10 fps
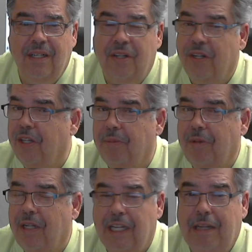None of them
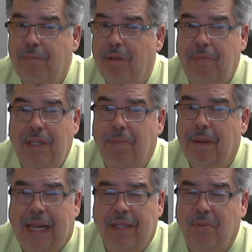claim to be the
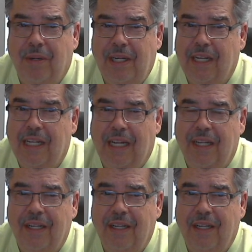pathway to God.